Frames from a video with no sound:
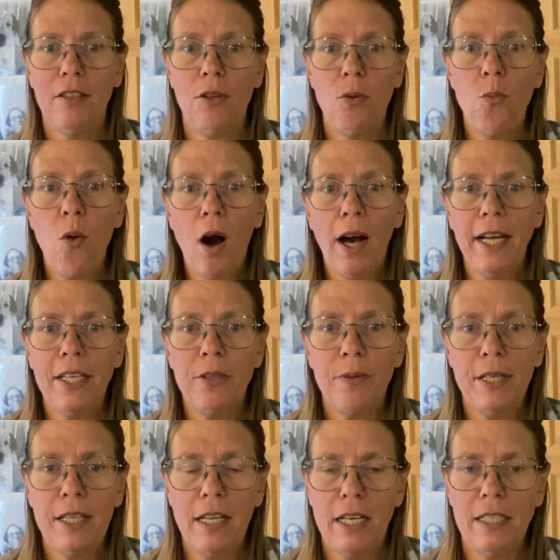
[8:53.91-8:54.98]
The
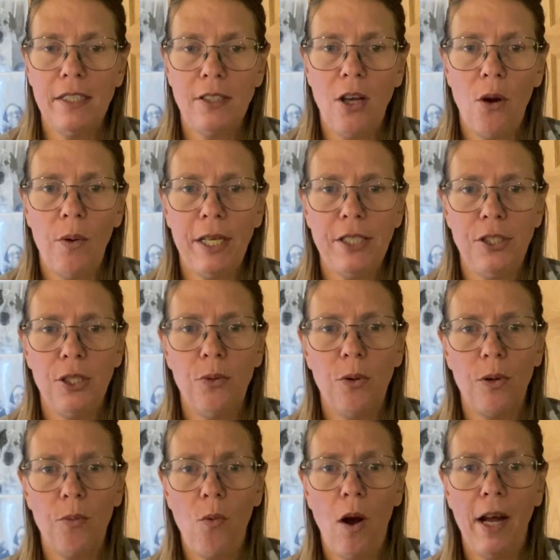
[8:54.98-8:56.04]
winery that he's going to,
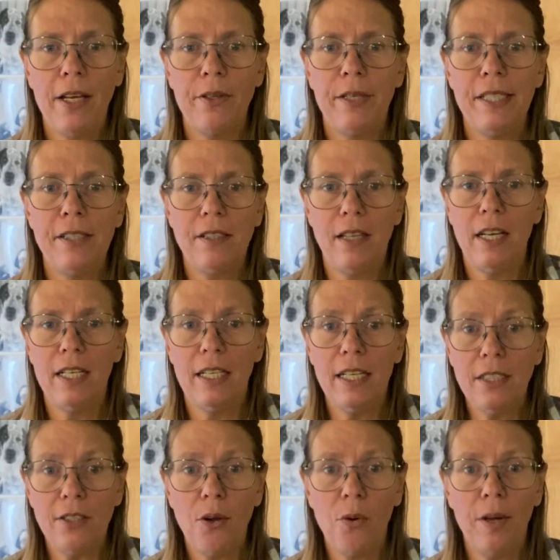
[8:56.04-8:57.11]
or wineries that he
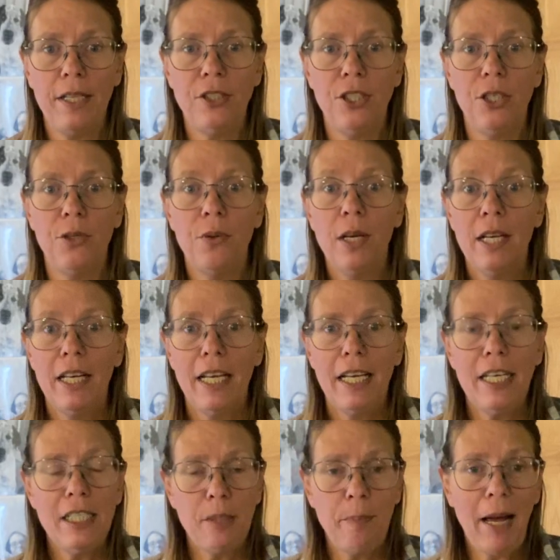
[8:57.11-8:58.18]
is going to,
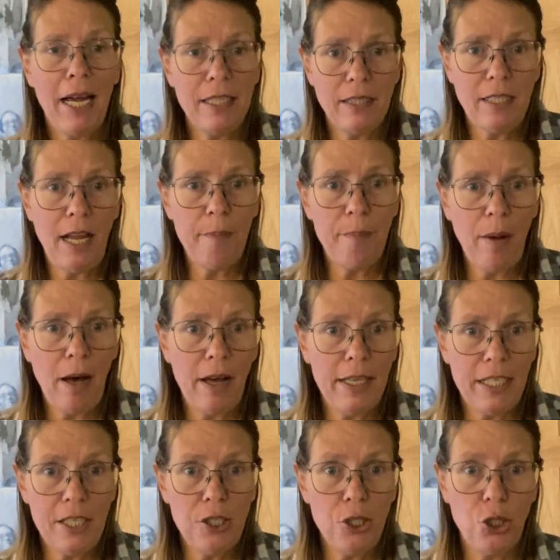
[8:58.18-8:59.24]
he's passed that by,
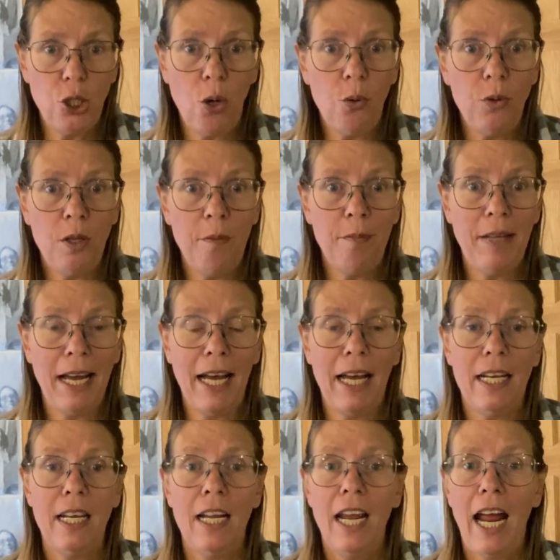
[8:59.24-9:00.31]
he's shown them
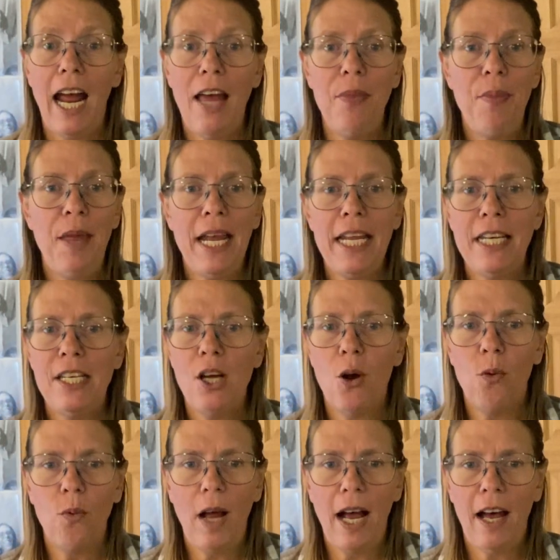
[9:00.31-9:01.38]
that, and they
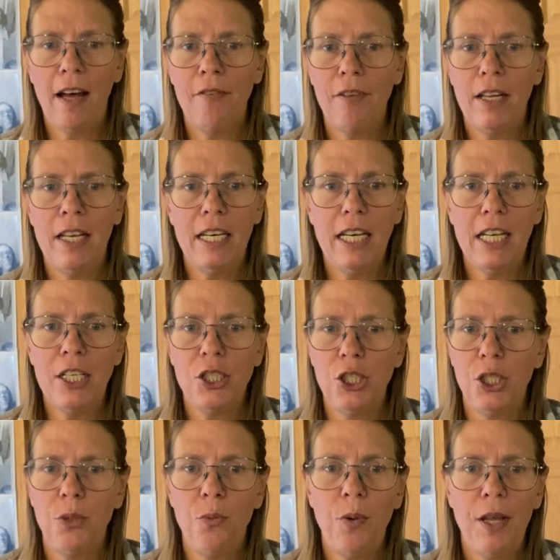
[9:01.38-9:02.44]
don't have an
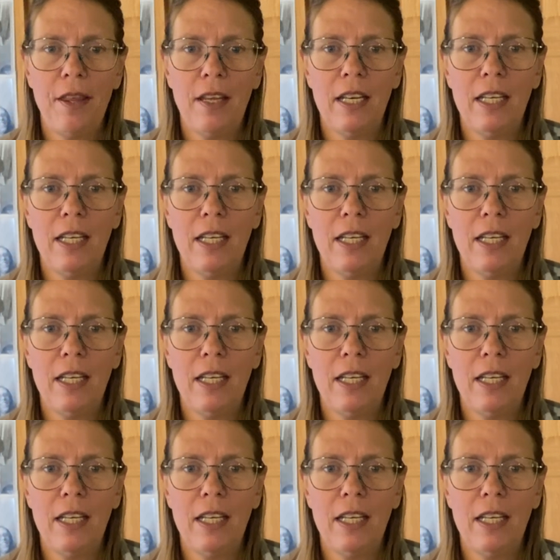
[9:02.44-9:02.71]
issue with it